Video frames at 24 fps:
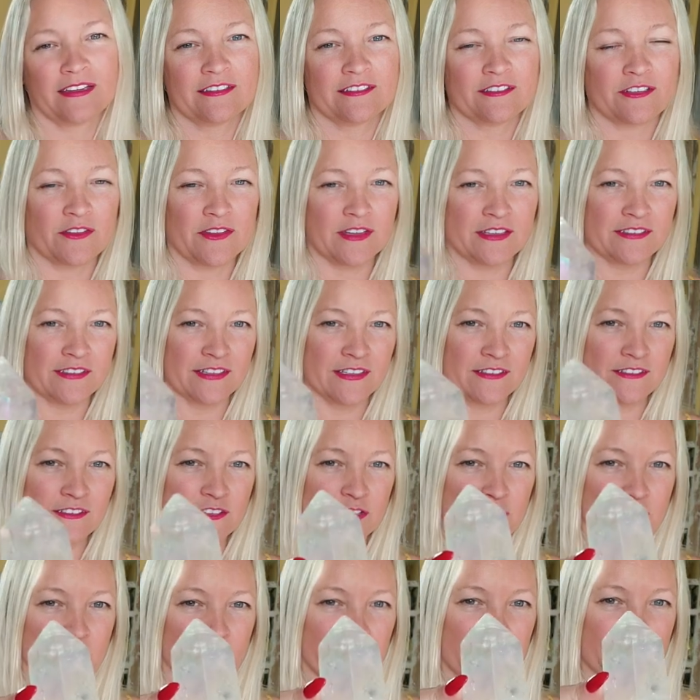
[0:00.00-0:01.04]
So this is
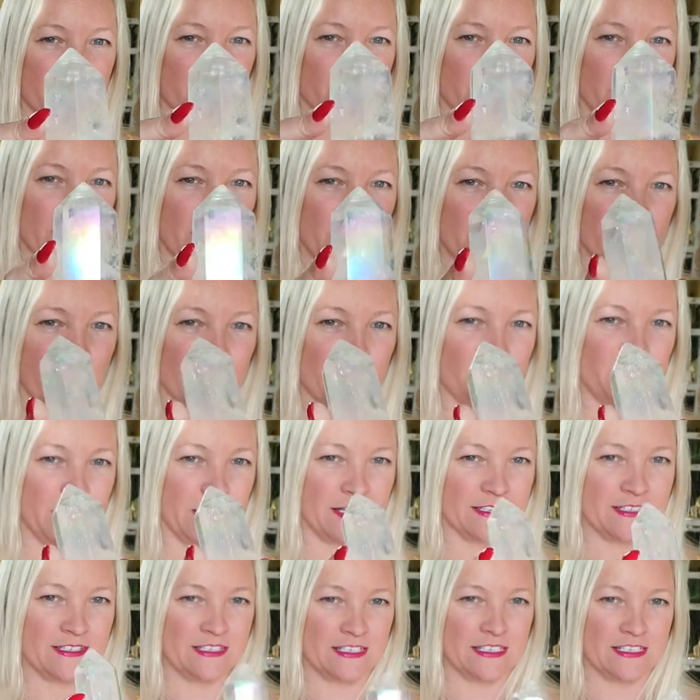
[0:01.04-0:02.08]
the crystal that you have
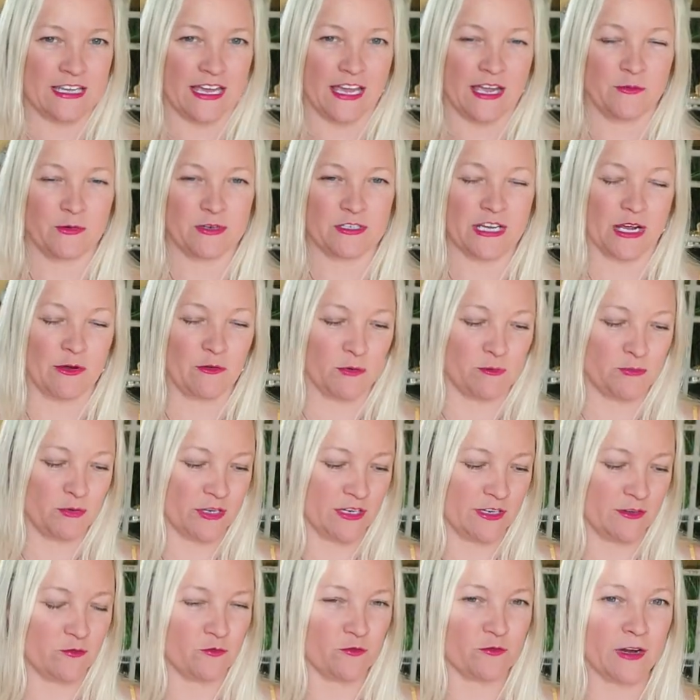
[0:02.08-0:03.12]
picked today, which I will
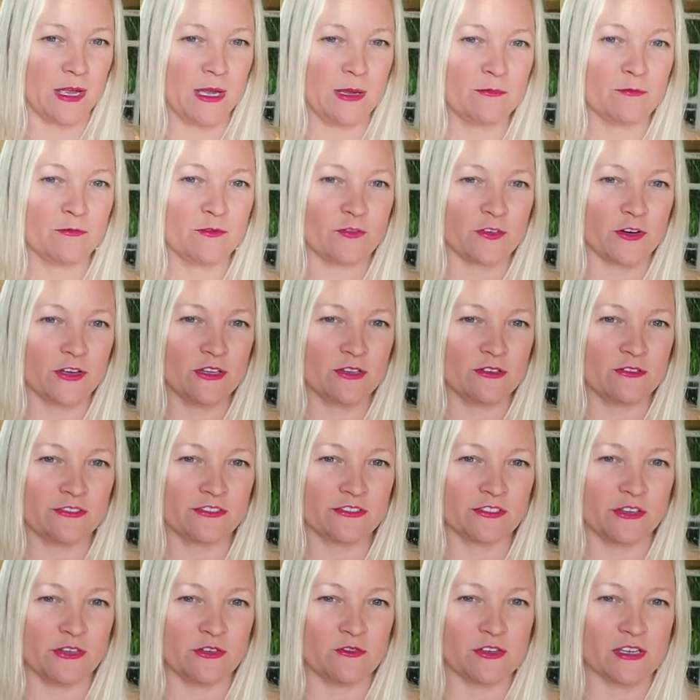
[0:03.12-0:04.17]
put in frame for you
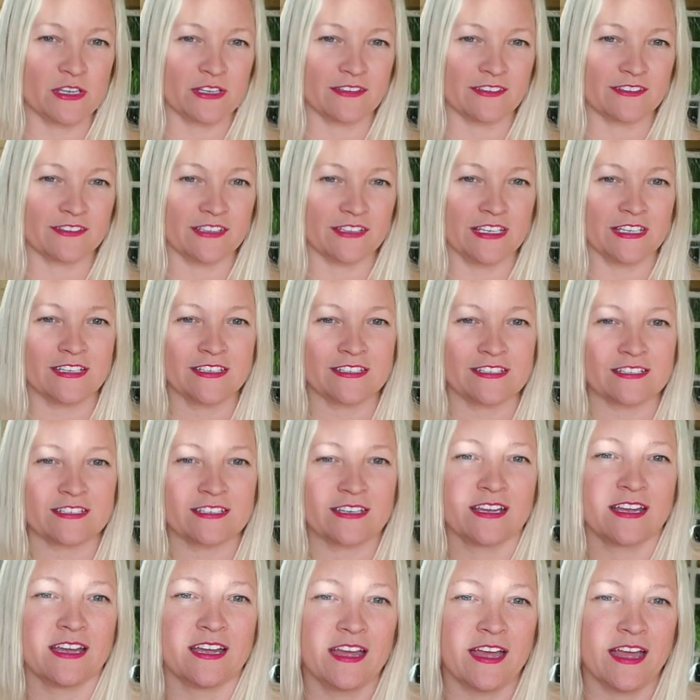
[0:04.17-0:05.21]
so you can see it.
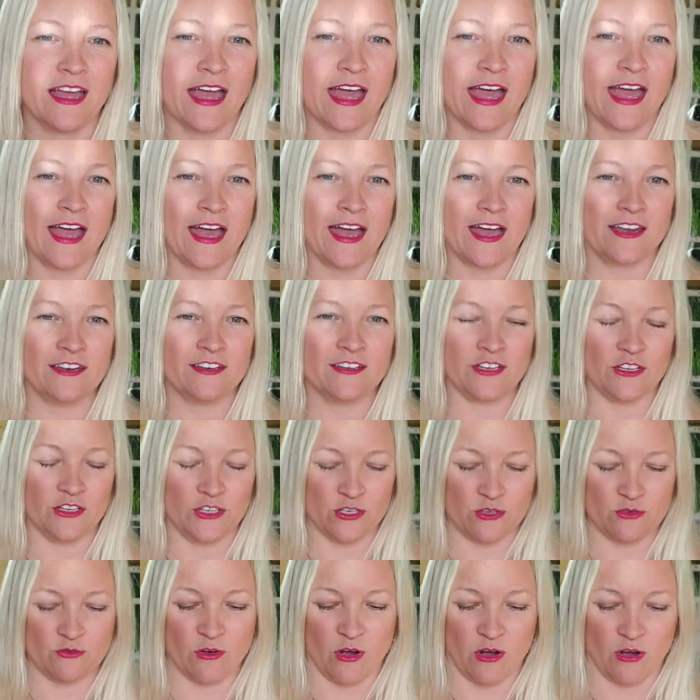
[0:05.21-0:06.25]
And
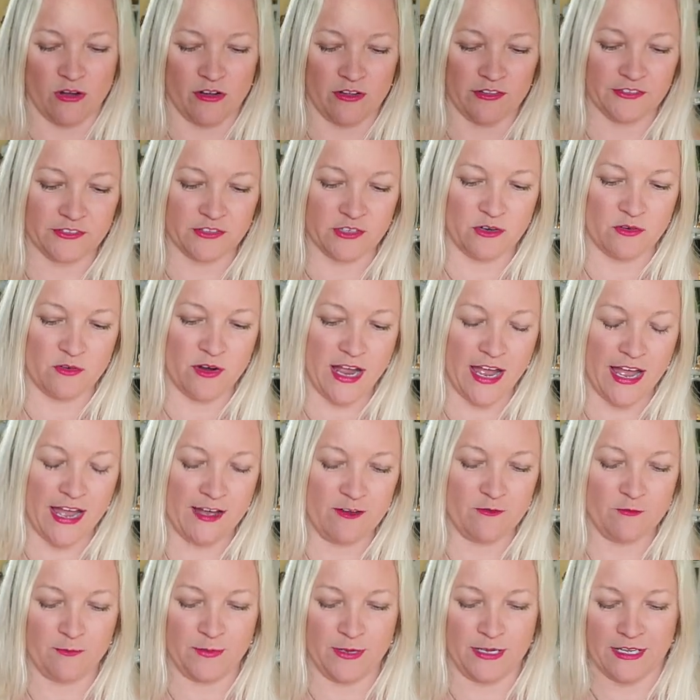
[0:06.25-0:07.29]
you also
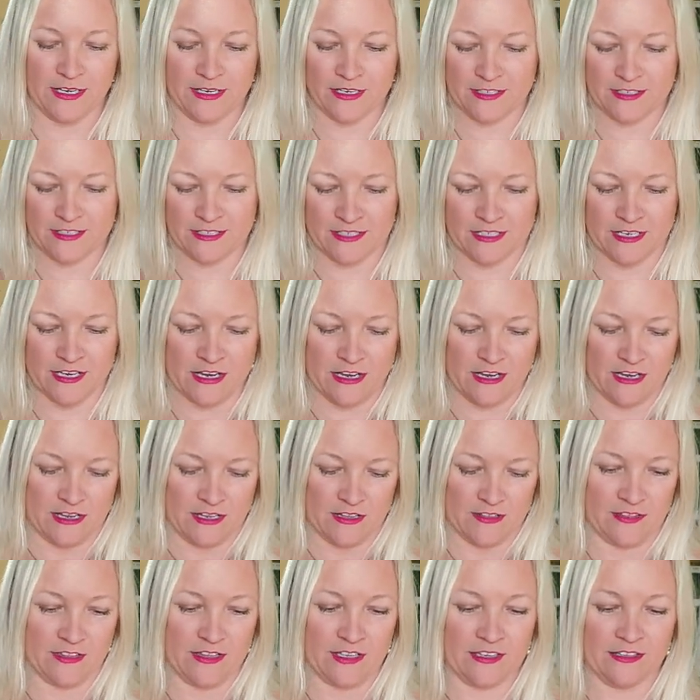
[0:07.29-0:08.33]
have picked
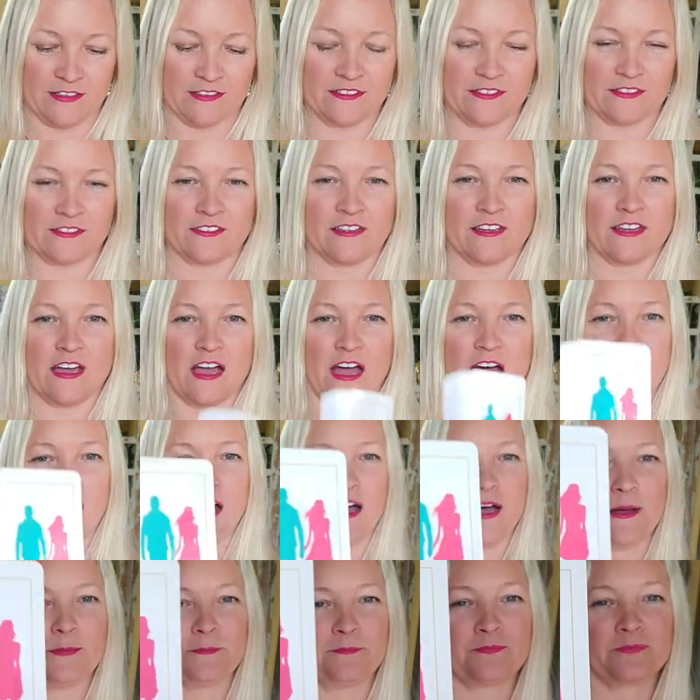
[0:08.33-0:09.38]
this
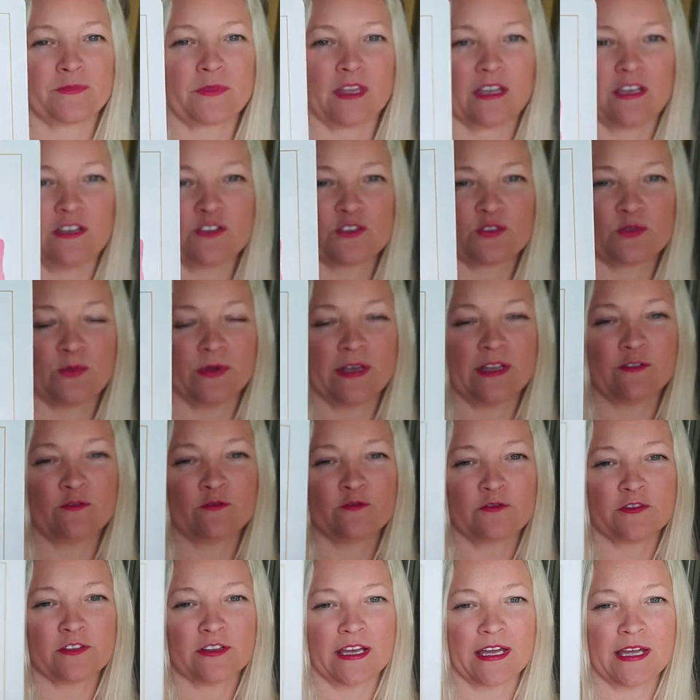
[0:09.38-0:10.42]
um, Twin
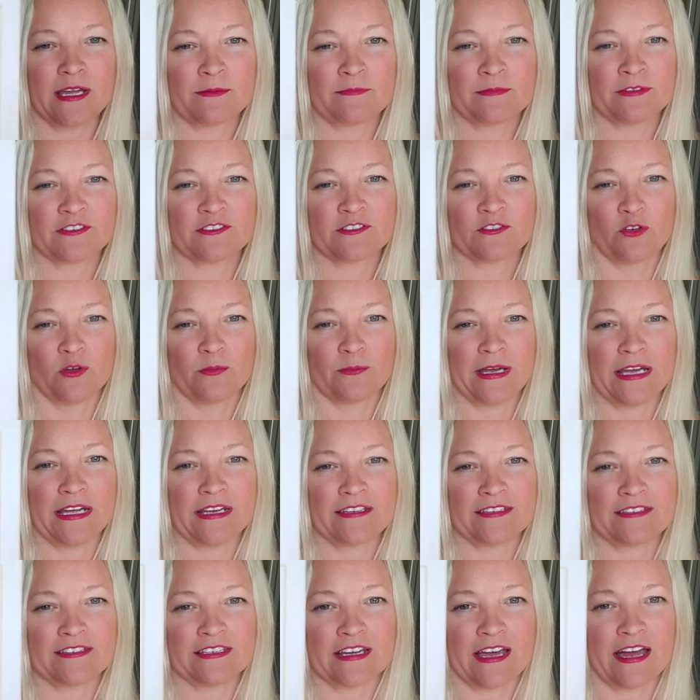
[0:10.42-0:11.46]
Flame
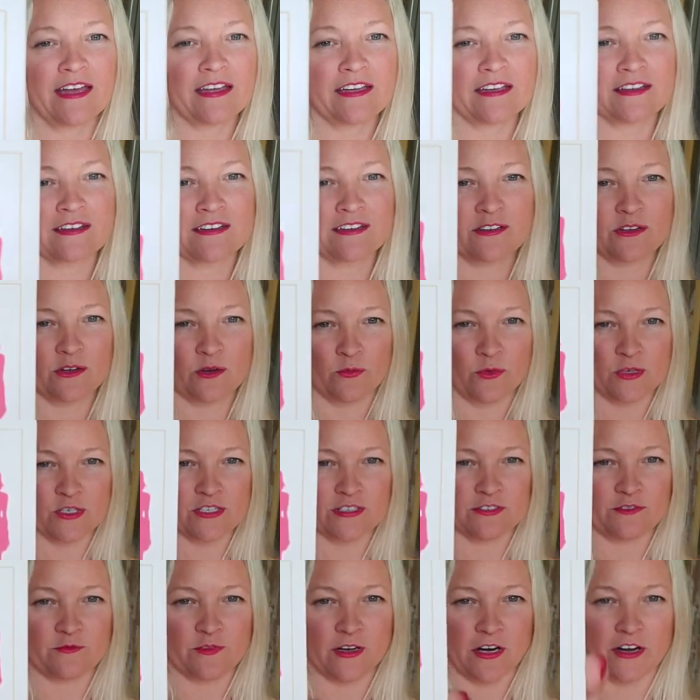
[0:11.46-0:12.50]
Soulmate deck which
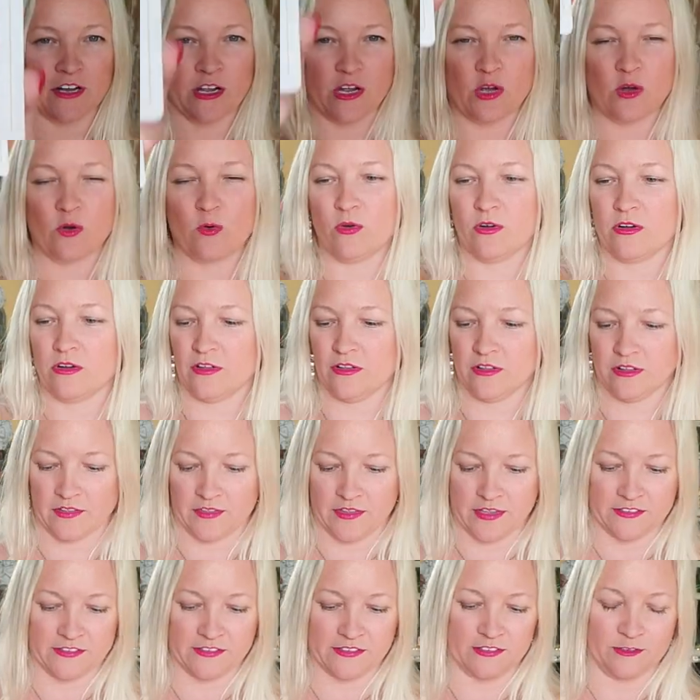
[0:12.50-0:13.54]
is very cool.
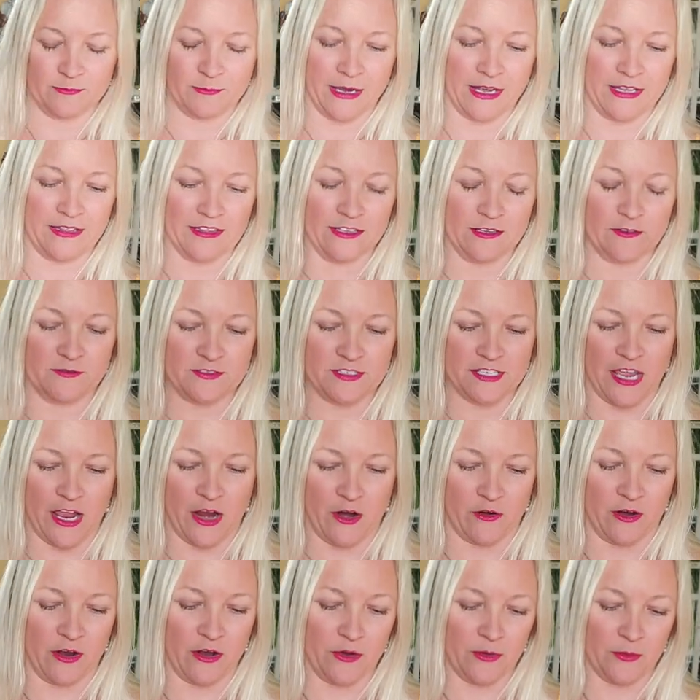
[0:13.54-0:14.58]
This is by Live
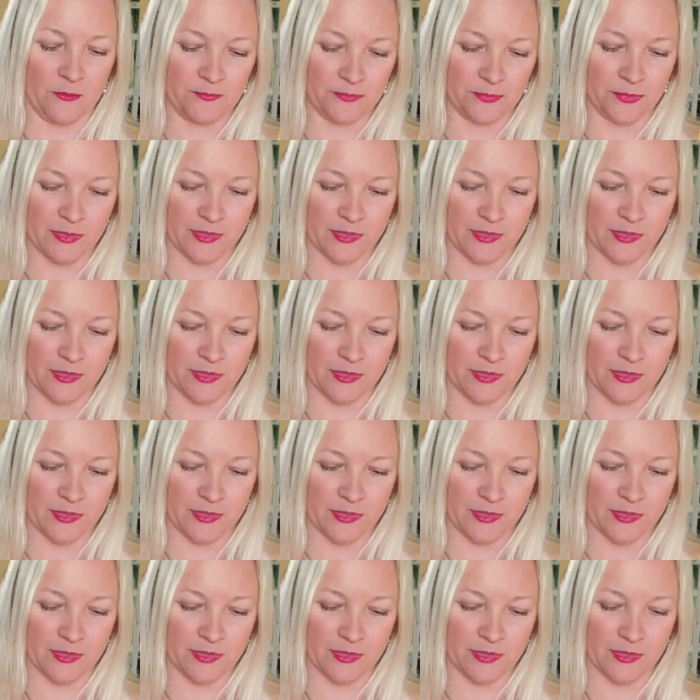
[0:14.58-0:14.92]
Tarot.